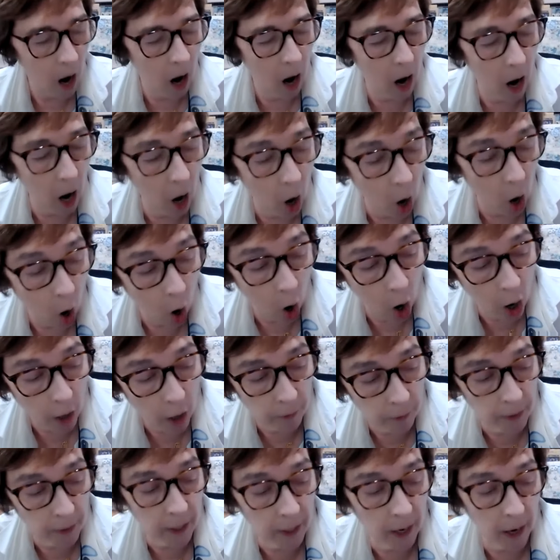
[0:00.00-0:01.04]

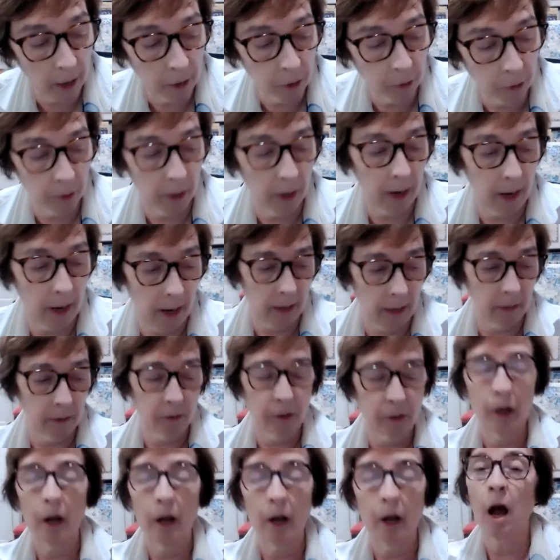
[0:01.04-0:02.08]
On the other
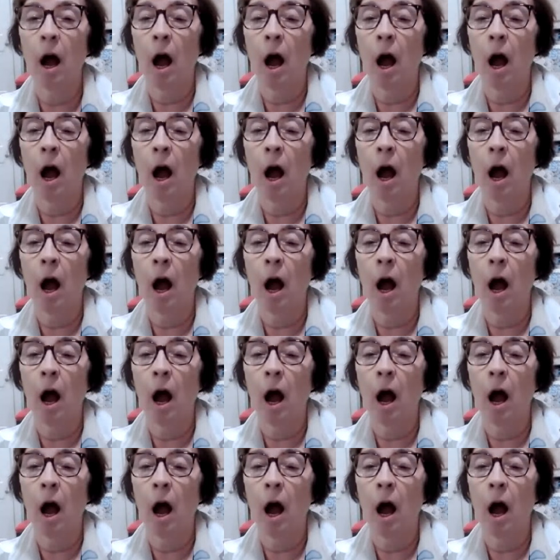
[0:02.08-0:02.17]
hand,